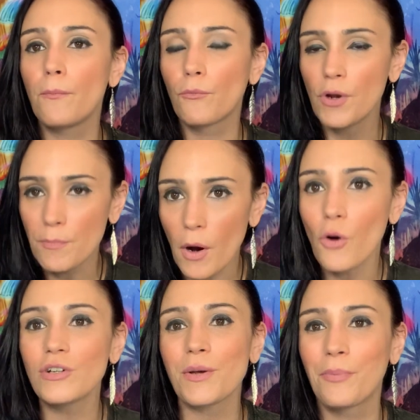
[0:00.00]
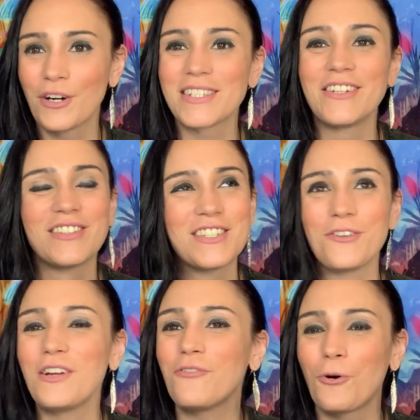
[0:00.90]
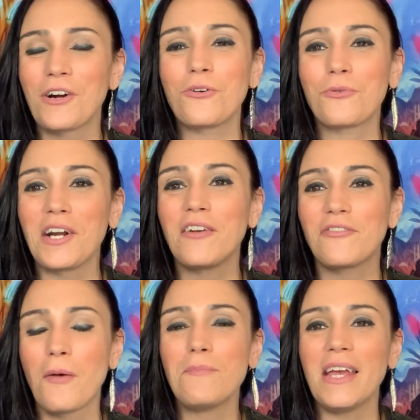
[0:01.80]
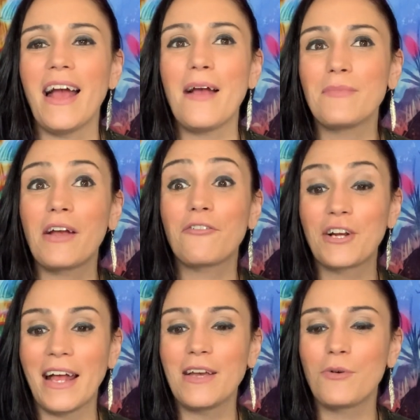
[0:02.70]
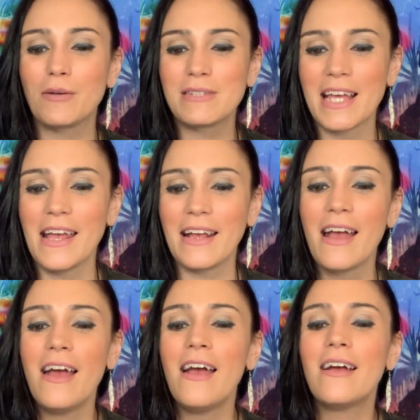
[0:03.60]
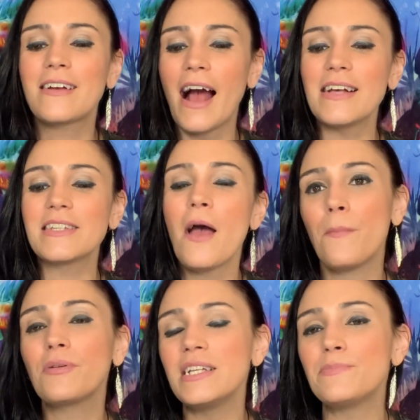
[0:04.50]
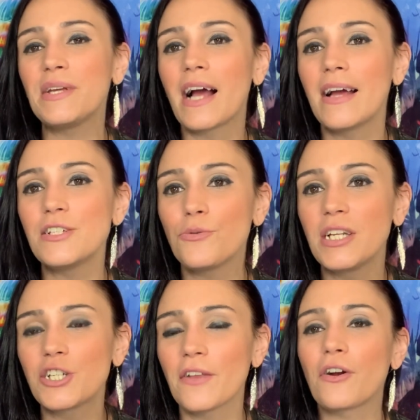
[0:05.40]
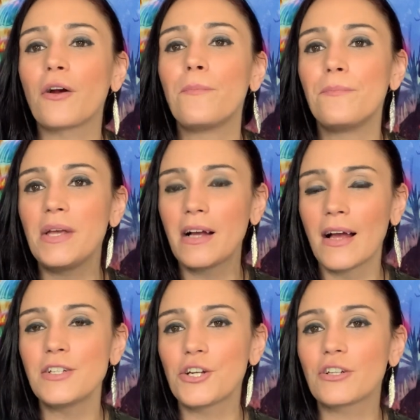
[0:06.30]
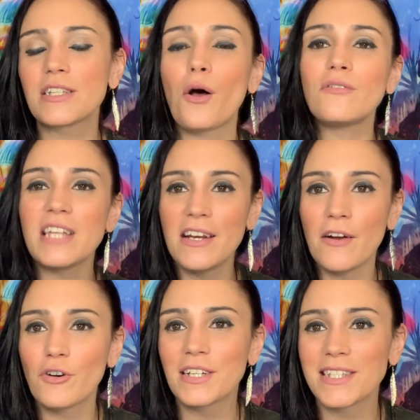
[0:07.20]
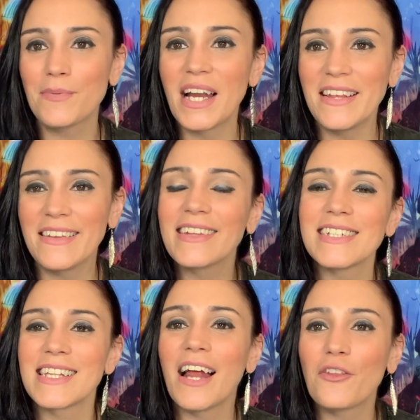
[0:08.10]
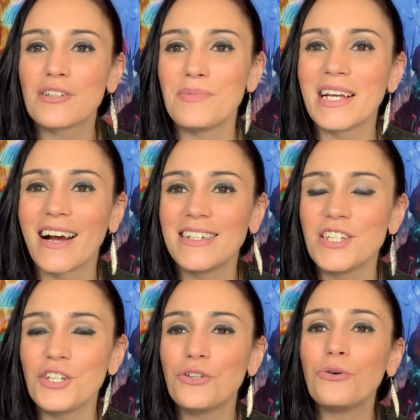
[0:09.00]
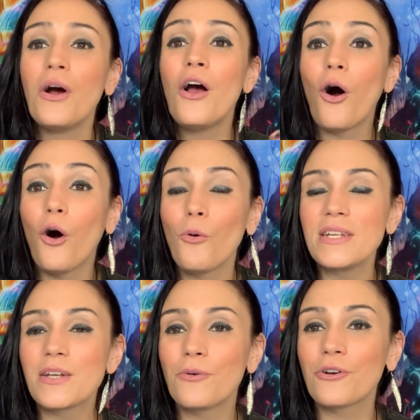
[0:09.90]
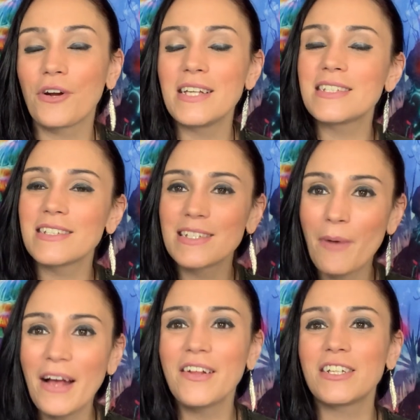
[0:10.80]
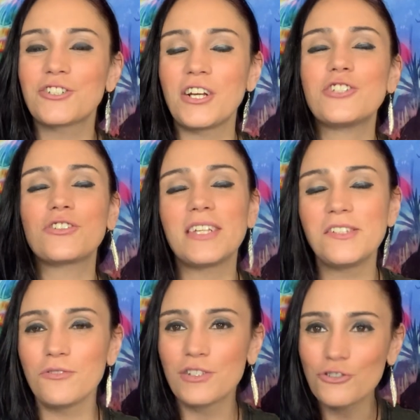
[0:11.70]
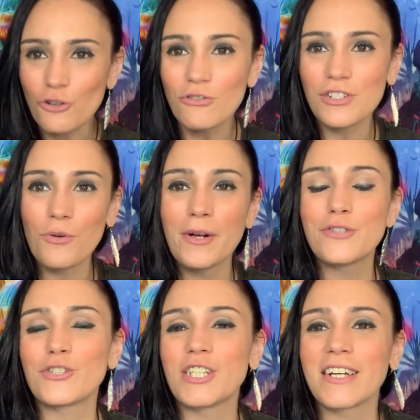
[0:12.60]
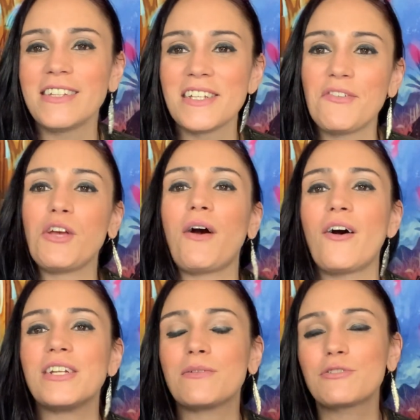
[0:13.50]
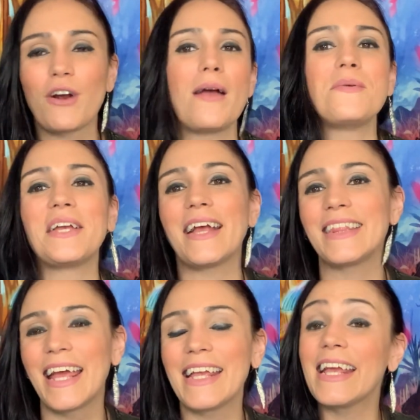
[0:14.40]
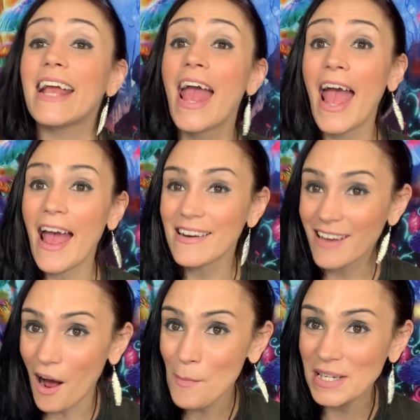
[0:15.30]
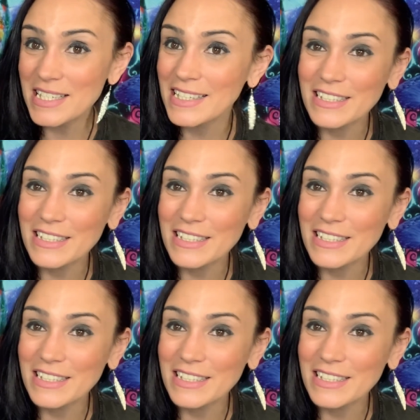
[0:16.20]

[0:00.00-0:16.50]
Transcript: remote personal intuitive oracle reading from me. I'm like forgetting what I'm saying. Guys, please be kind to each other, be kind to yourselves, and never accept anything less than others being kind to you. Always go in grace. Smile at a stranger. Thank you so much for checking this video out and subscribing and liking and commenting